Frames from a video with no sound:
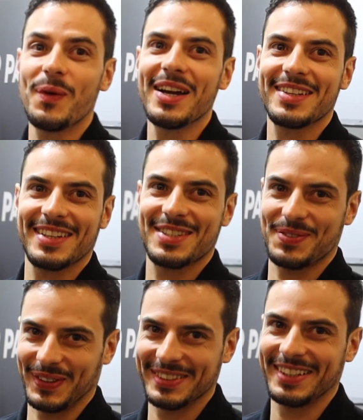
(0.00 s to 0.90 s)
quietest
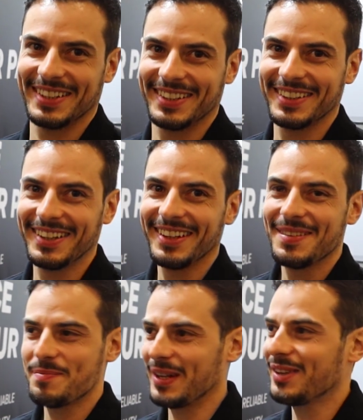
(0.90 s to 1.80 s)
one,
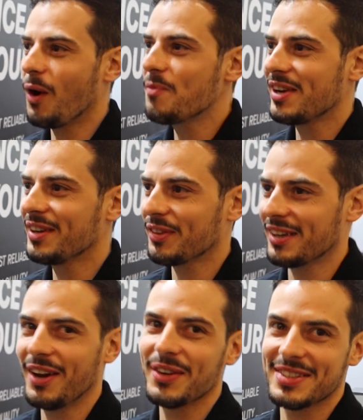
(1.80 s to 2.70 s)
but hopefully
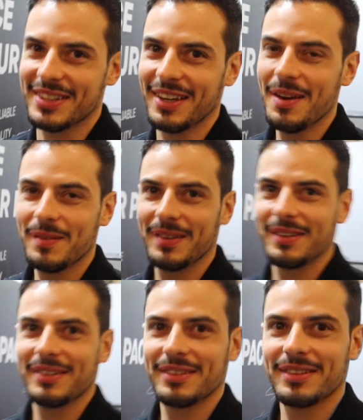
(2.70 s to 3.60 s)
not the loudest.